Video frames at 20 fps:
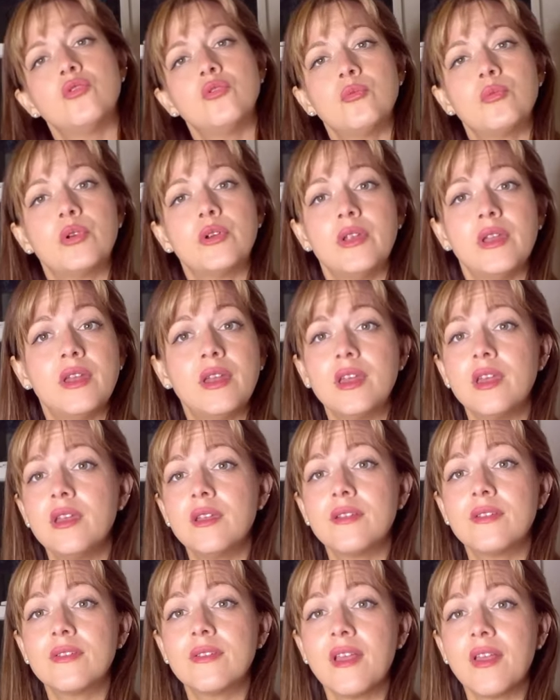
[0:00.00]
Pretend I
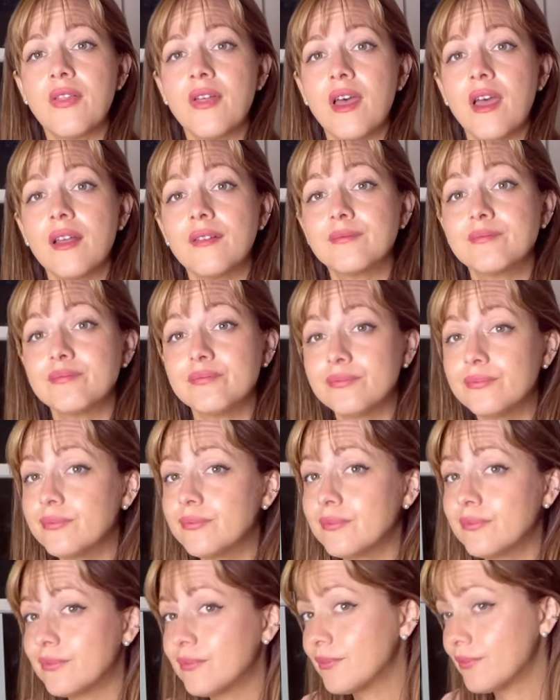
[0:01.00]
didn't say
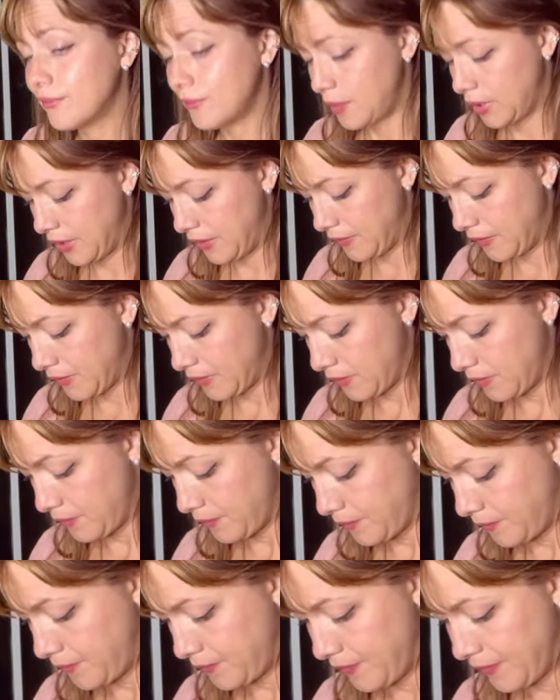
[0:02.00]
that, please.
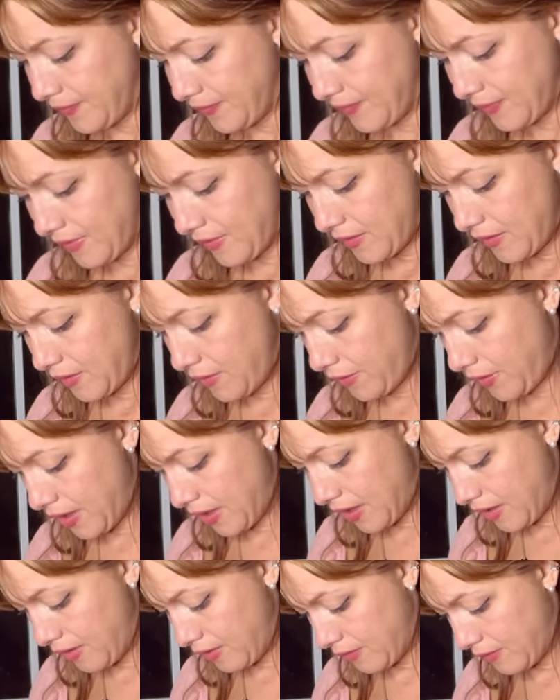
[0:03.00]
Okay,
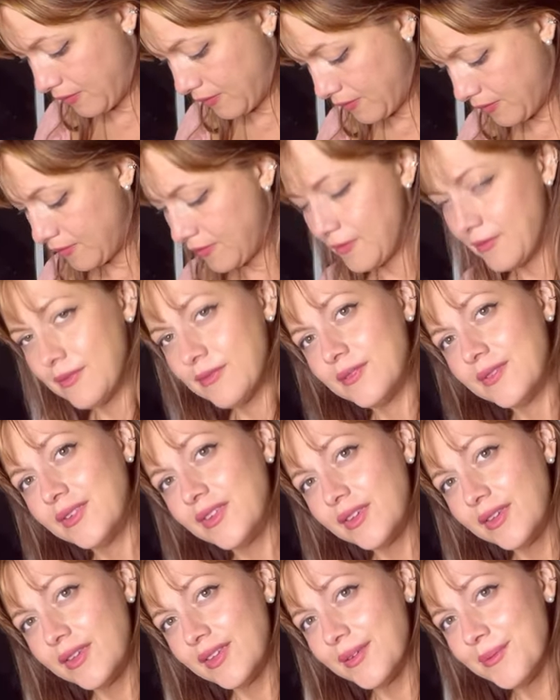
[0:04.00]

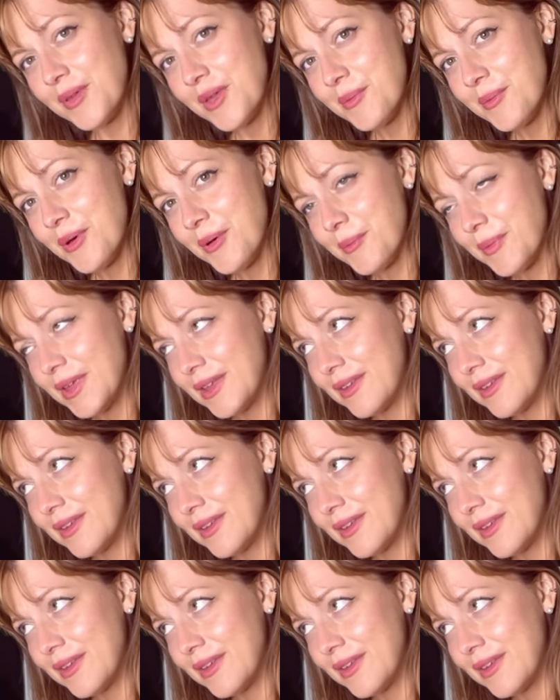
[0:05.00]
give me a moment.